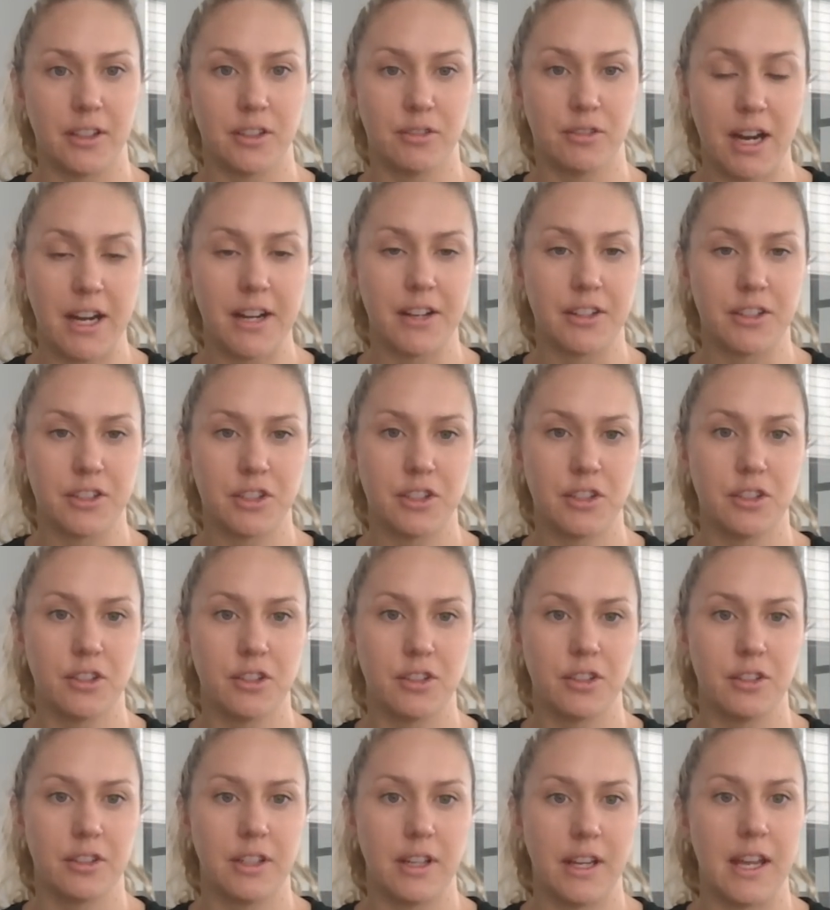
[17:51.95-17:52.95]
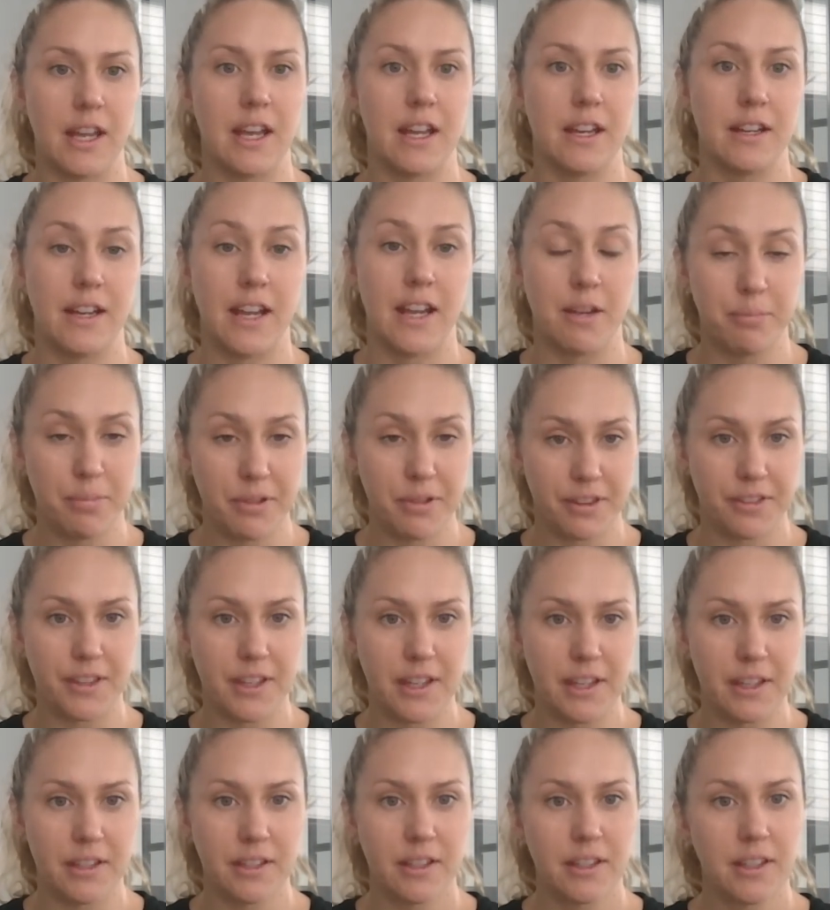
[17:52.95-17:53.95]
gratitude and
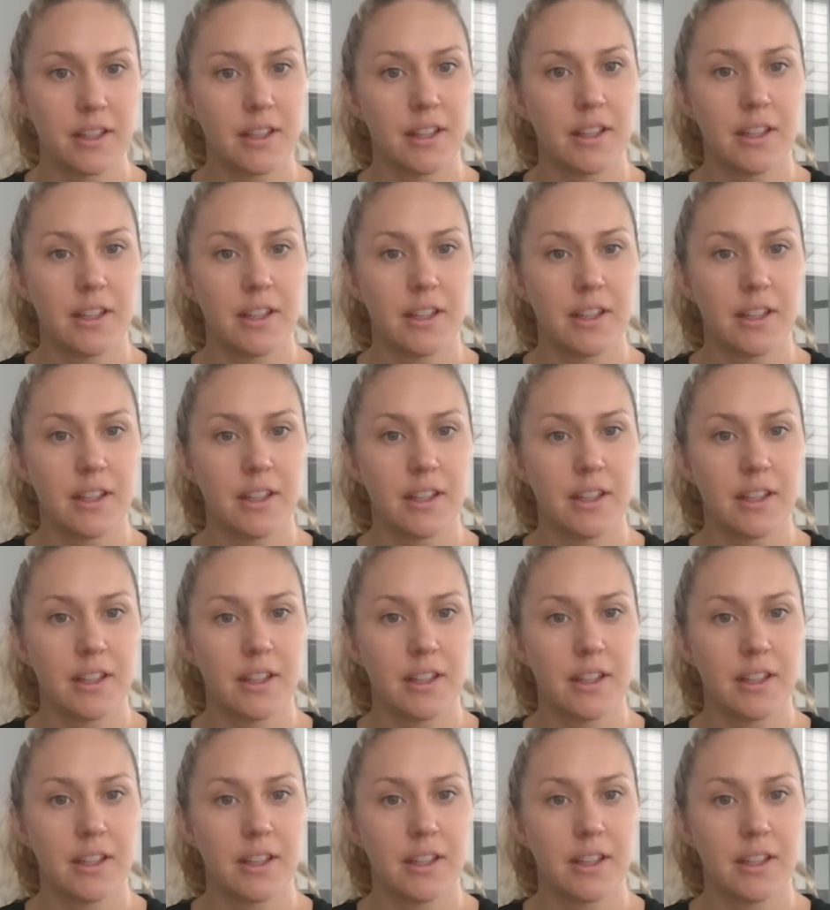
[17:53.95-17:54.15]
empathy.